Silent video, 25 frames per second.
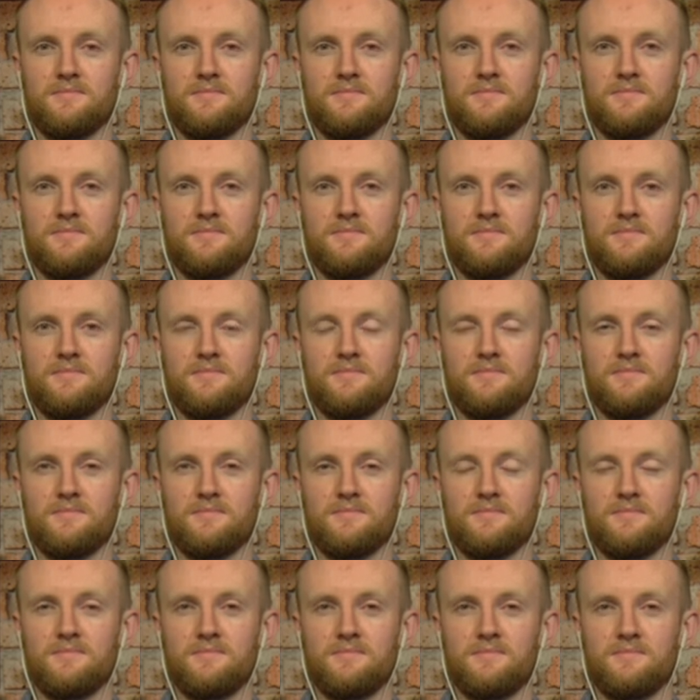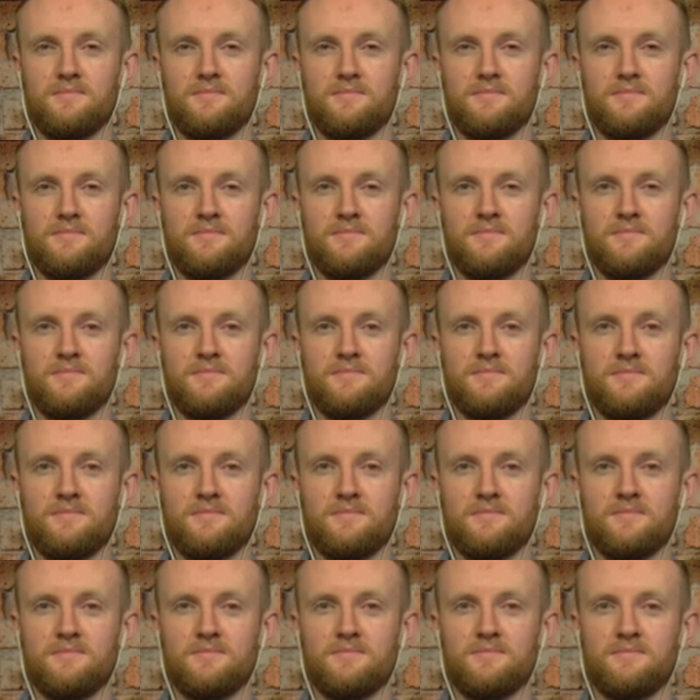
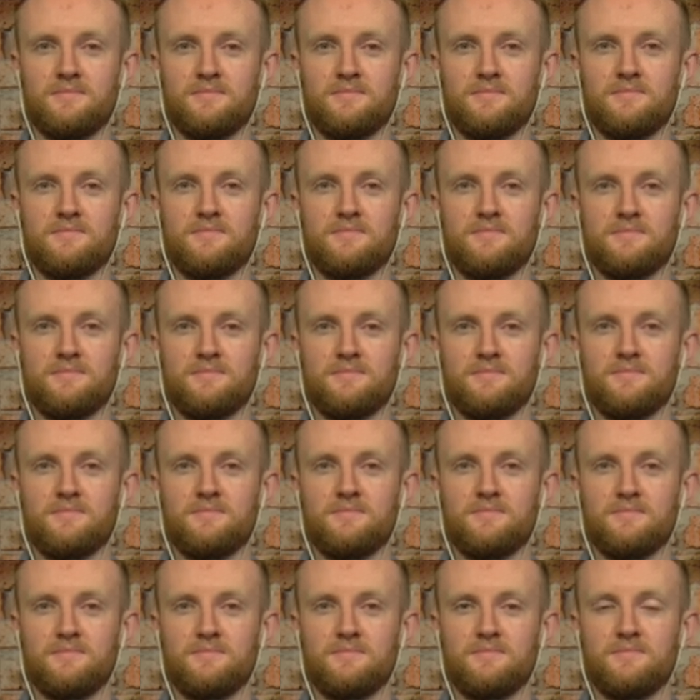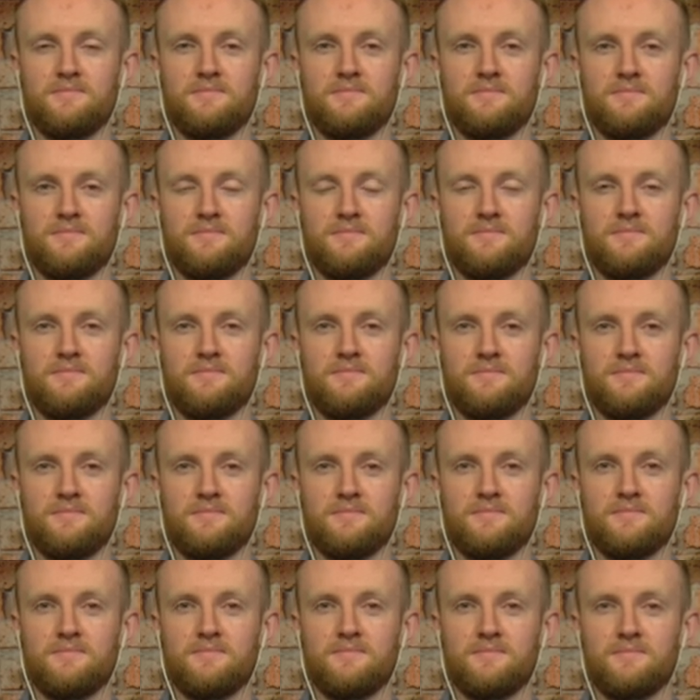
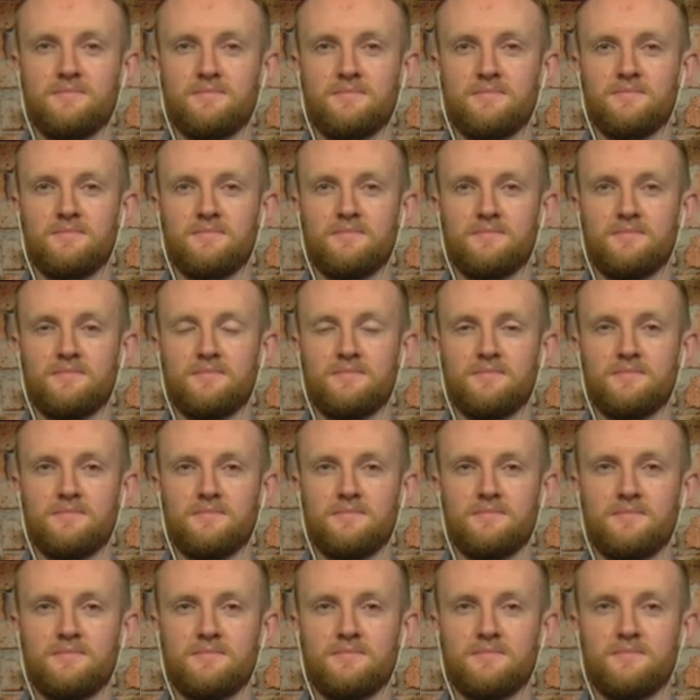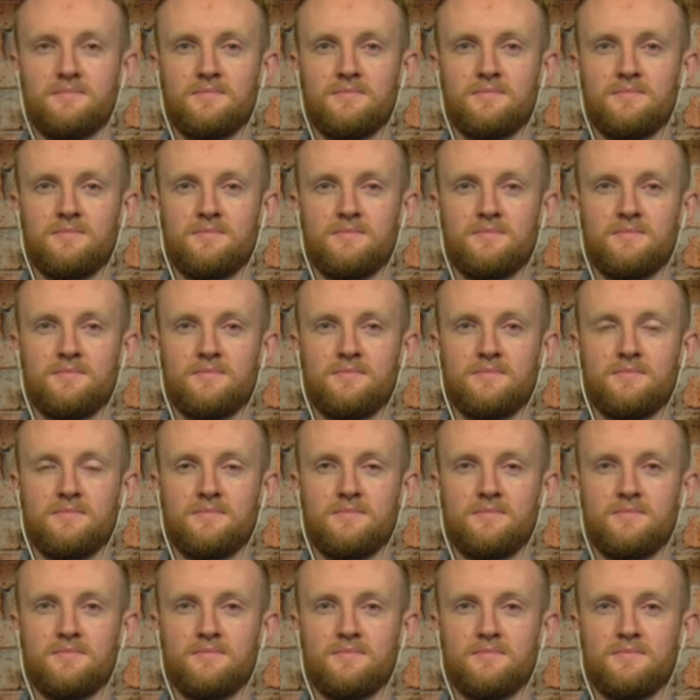
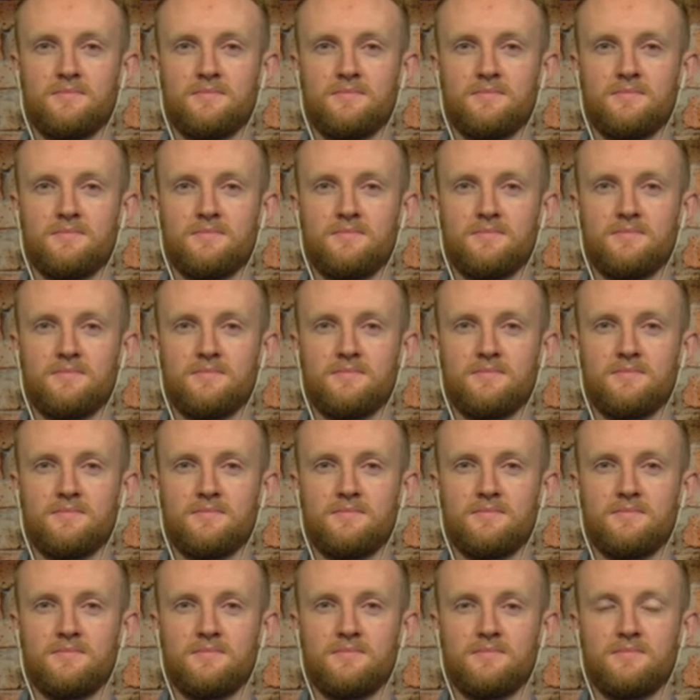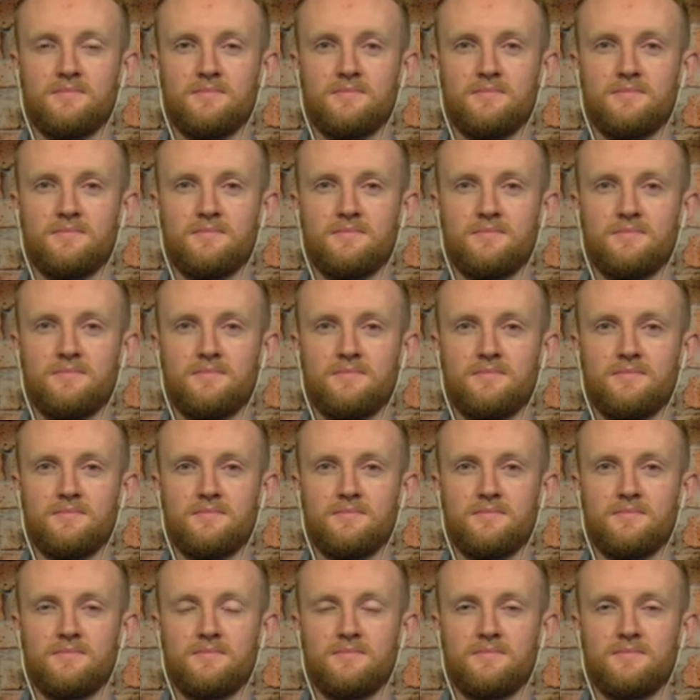This person isn't speaking.